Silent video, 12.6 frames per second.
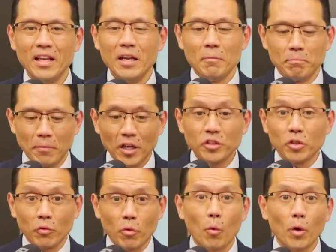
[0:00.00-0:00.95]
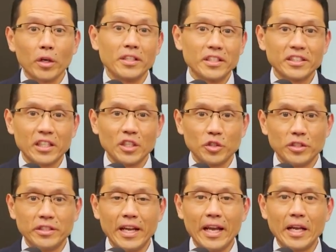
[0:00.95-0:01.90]
Much of what we're going to discuss
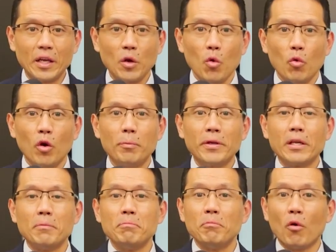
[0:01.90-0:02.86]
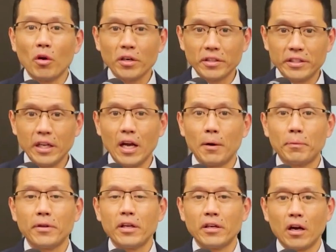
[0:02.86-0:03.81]
today will be in more depth
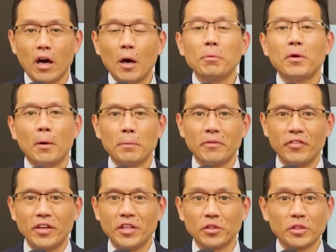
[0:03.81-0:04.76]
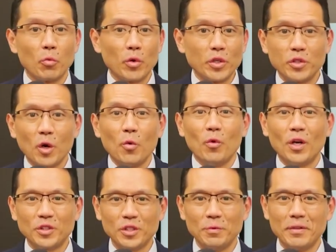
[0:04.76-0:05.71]
in our upcoming videos, and we don't want
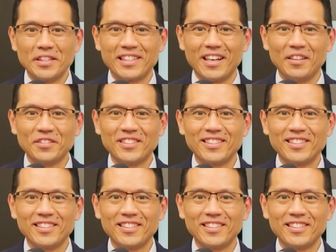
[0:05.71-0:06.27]
you to miss out.